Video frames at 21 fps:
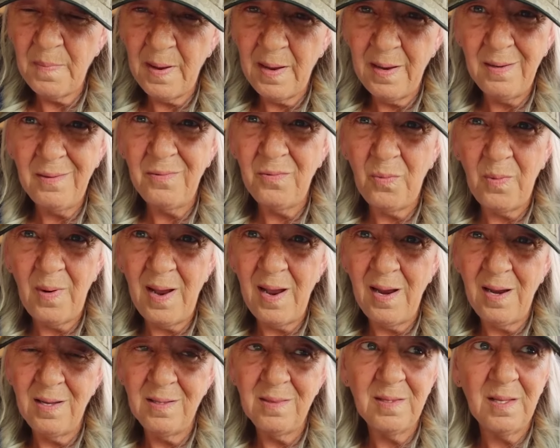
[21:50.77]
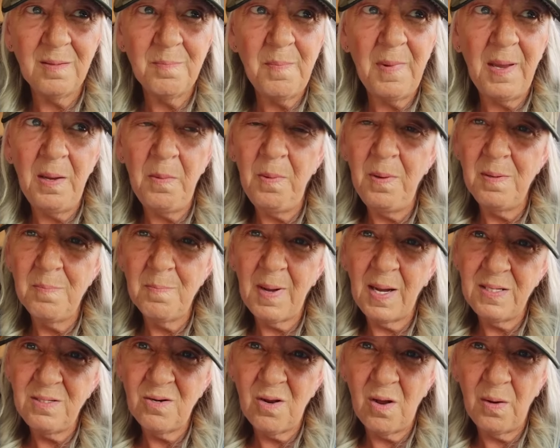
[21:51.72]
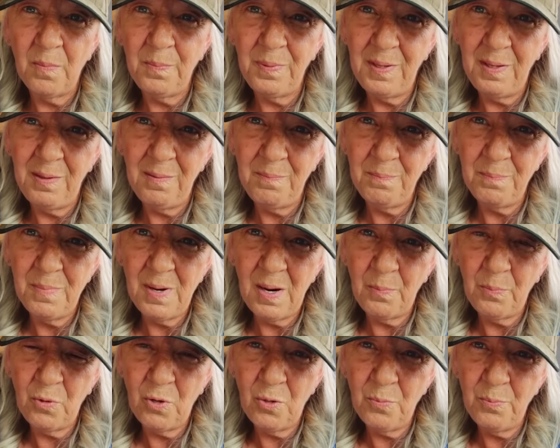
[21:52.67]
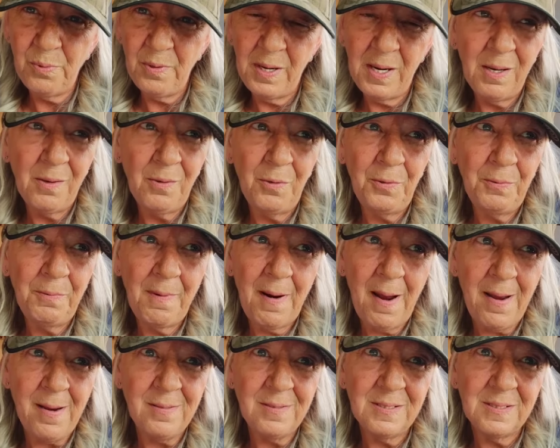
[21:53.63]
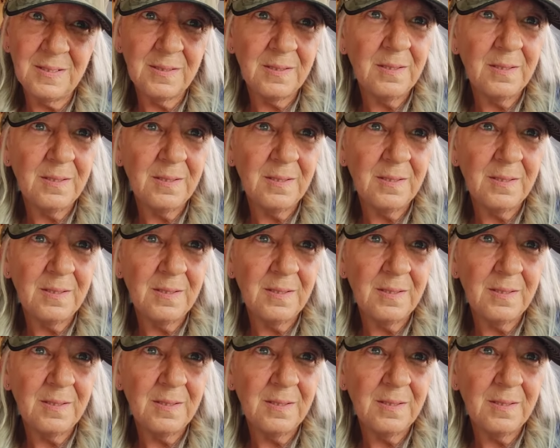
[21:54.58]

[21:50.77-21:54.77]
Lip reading: bandwagon that maybe might not be appropriate or right.